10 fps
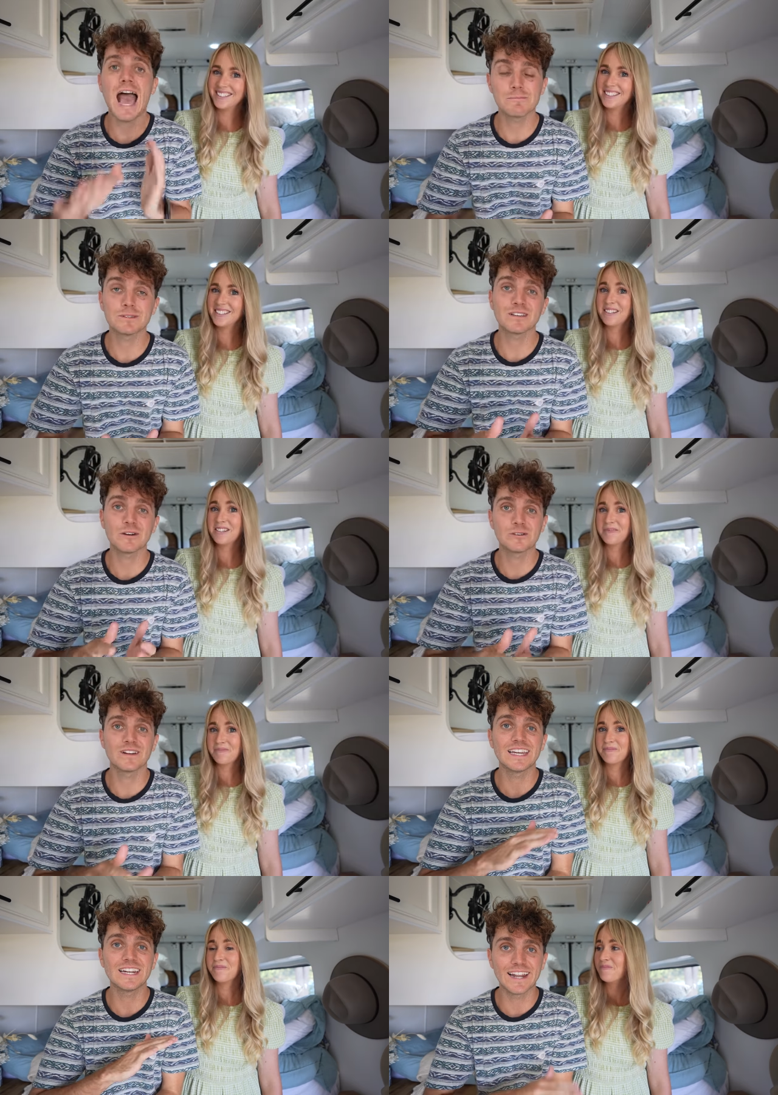
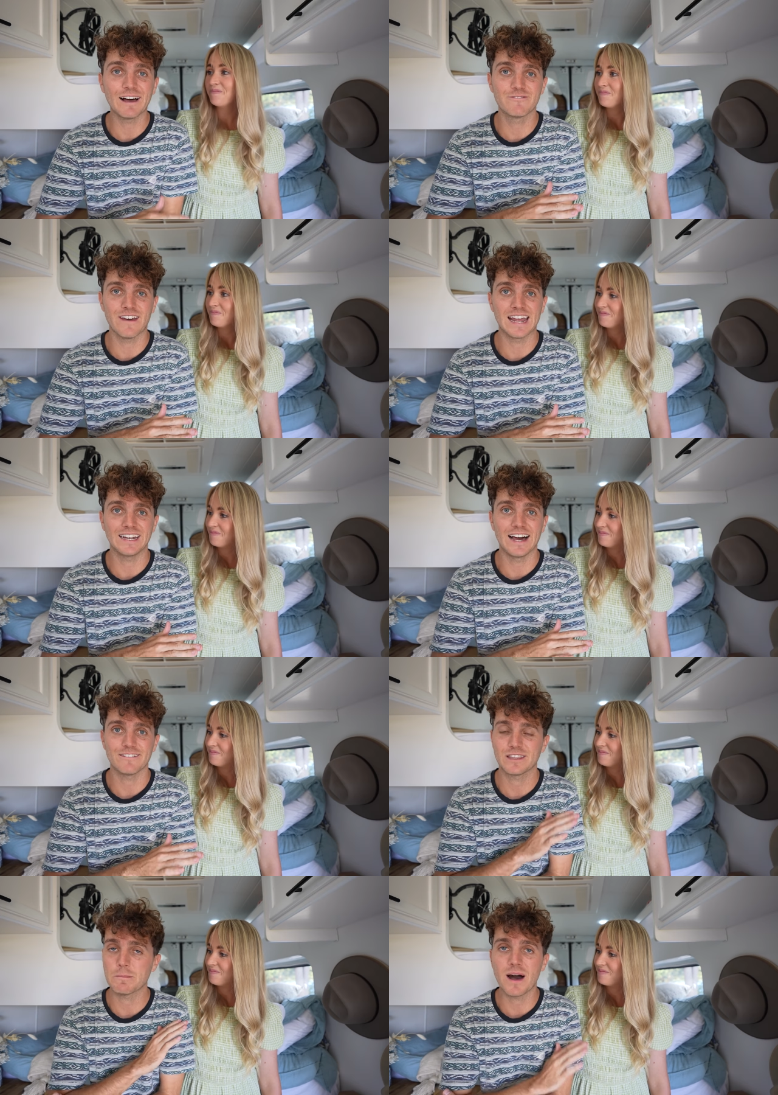Speaker 1: absolutely love van
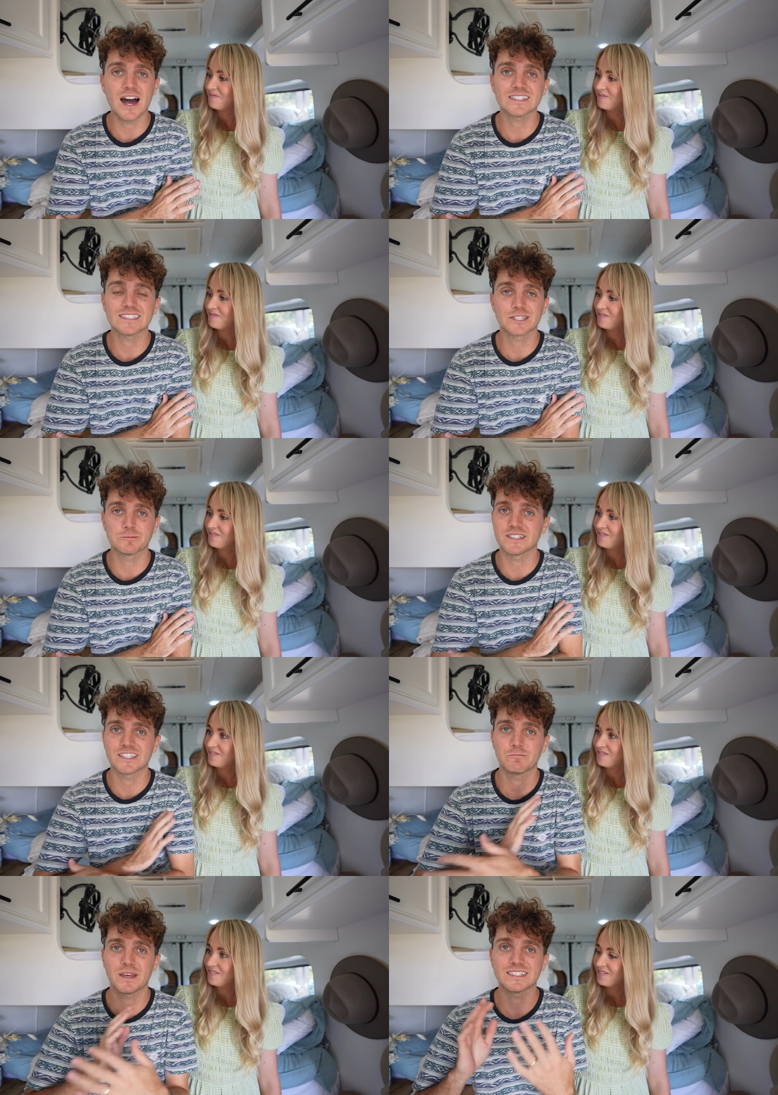life. The past six
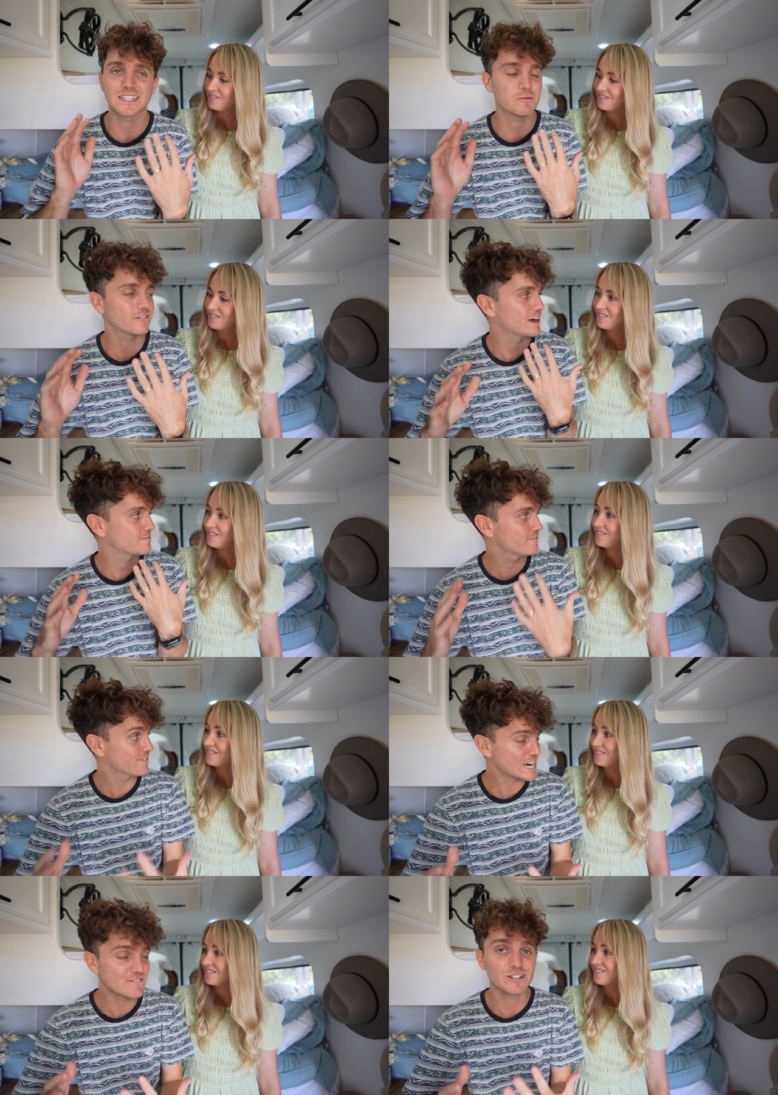months have been some of our
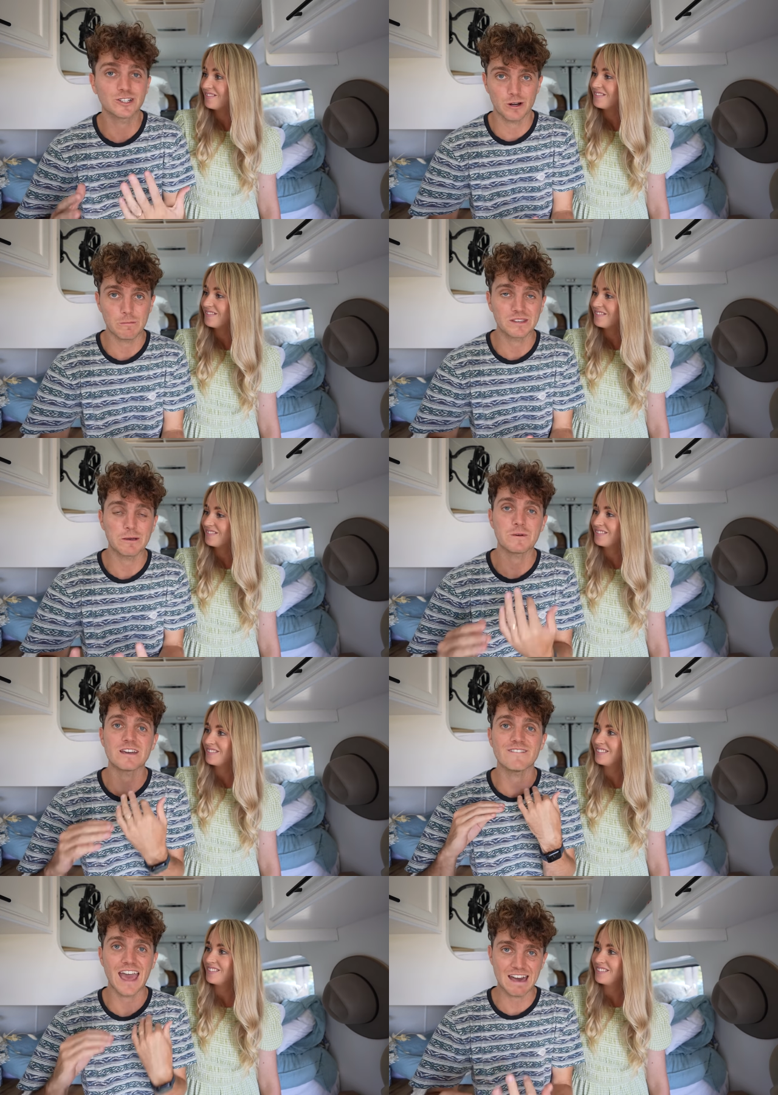favourite trips that
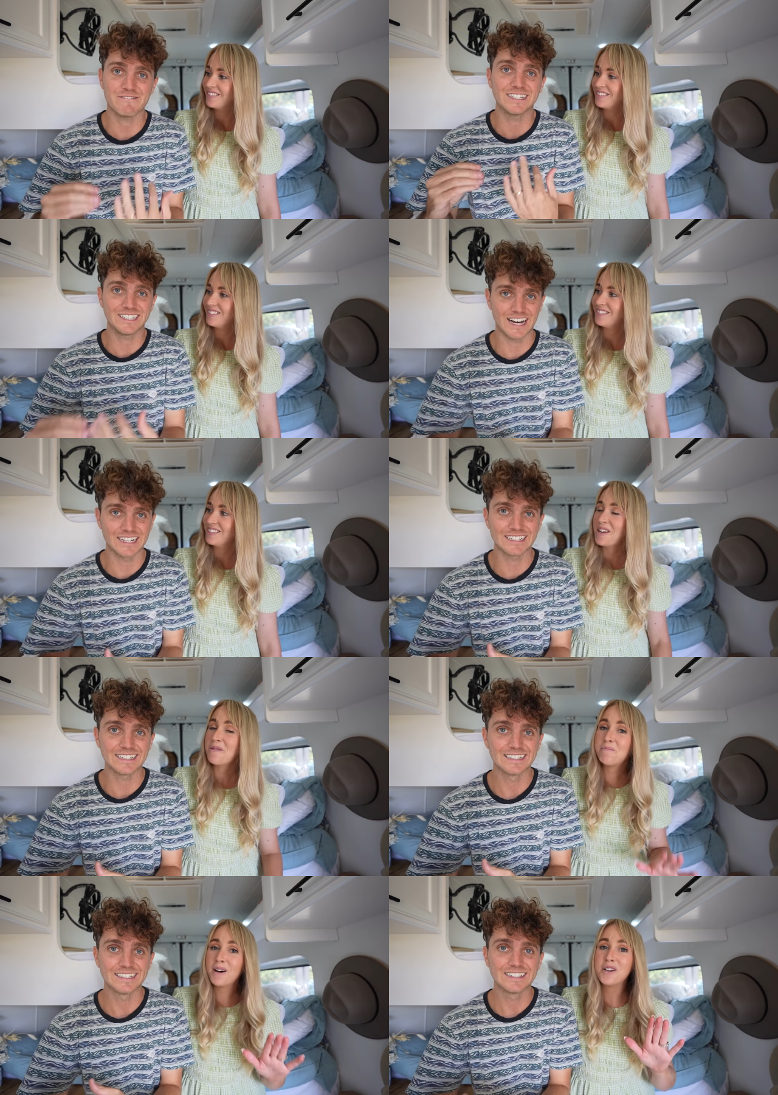we have ever done.
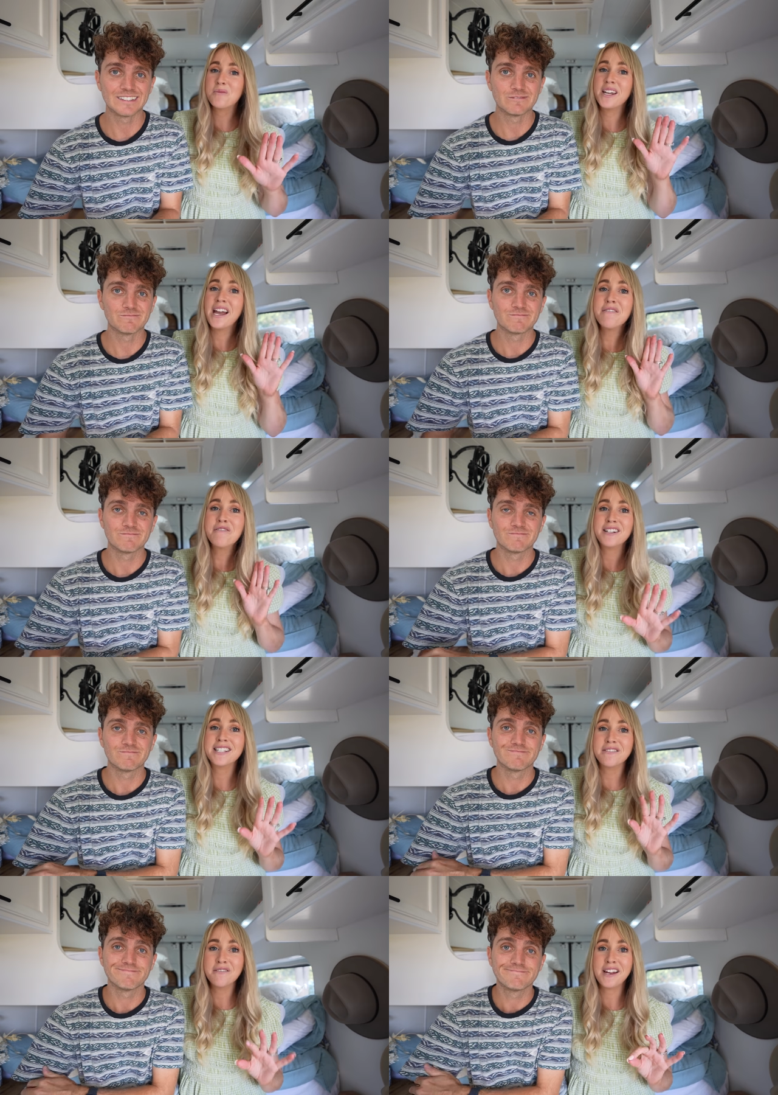
Speaker 2: But we have
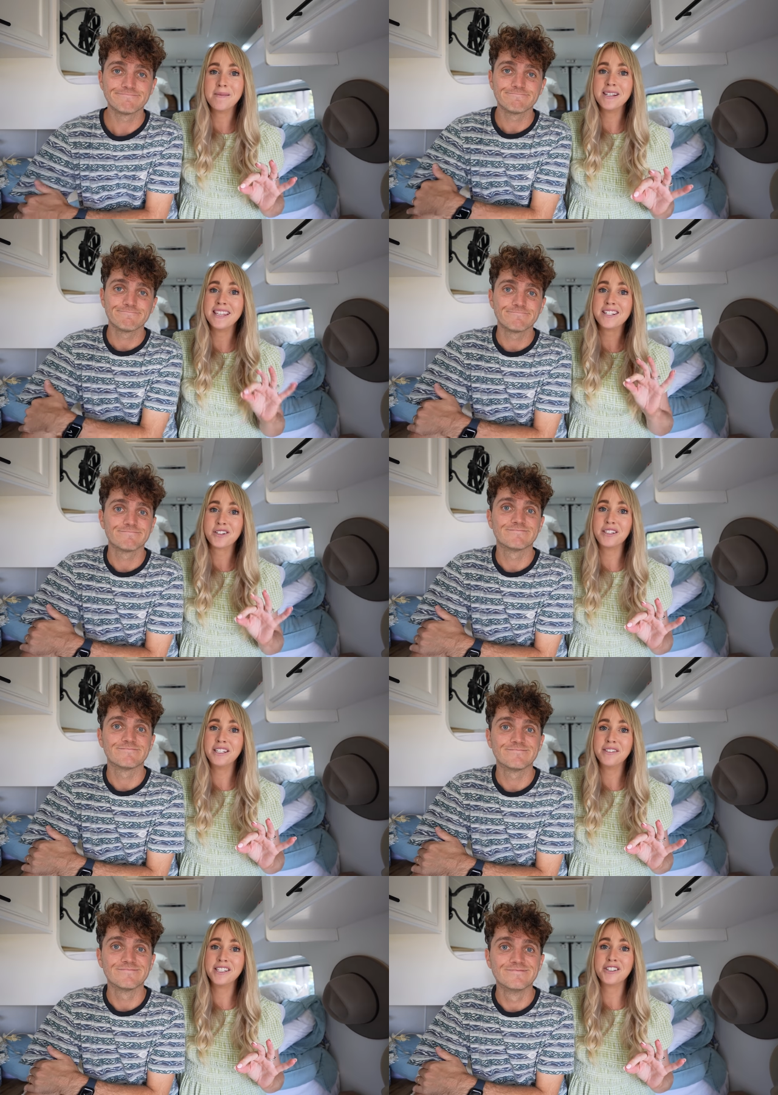friends and family that don't
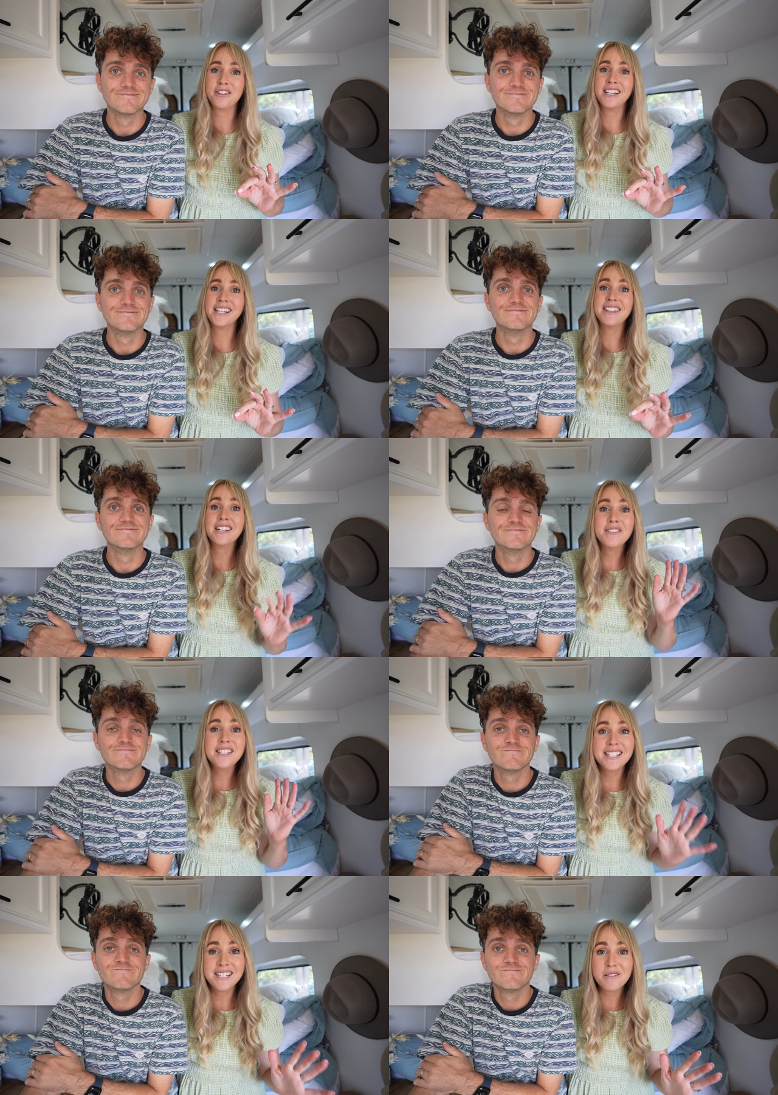live in Australia that have
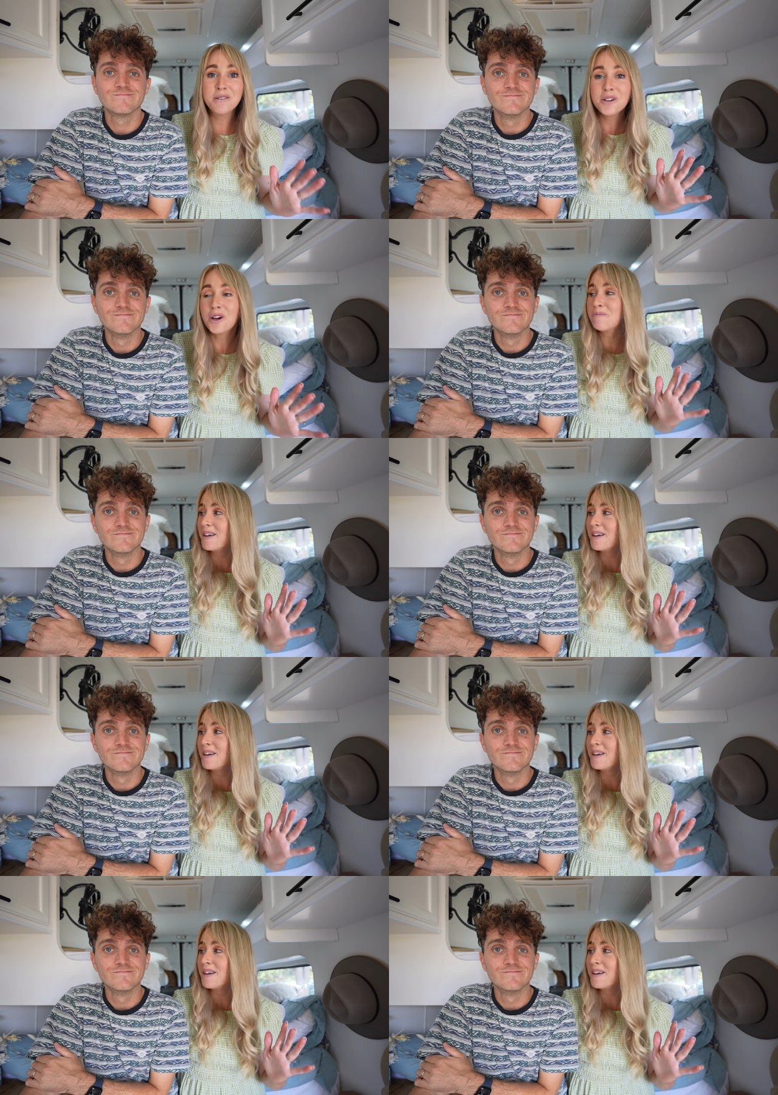still not